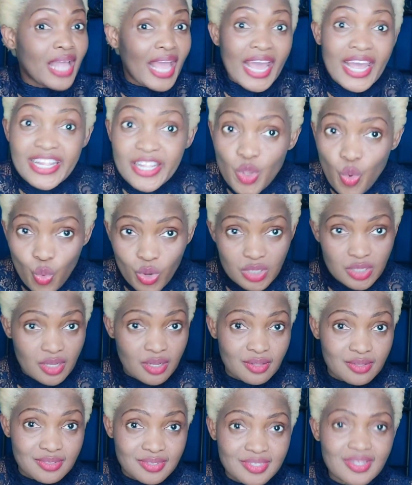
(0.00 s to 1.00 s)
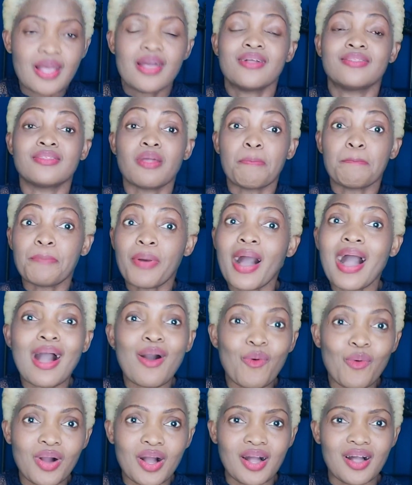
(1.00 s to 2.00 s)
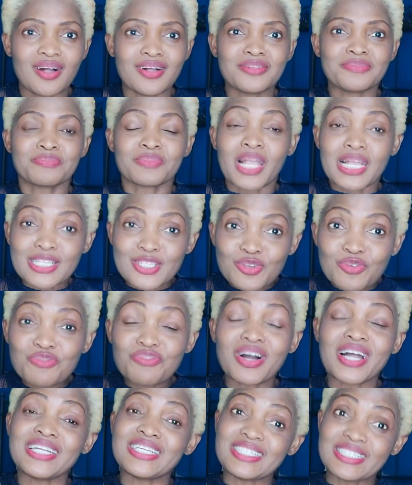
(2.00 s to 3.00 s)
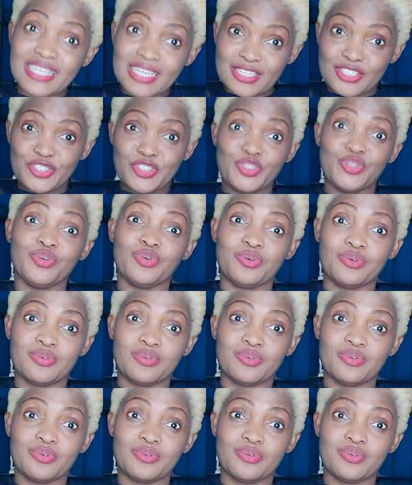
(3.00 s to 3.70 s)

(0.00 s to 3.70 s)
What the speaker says: anyone else the power to validate you.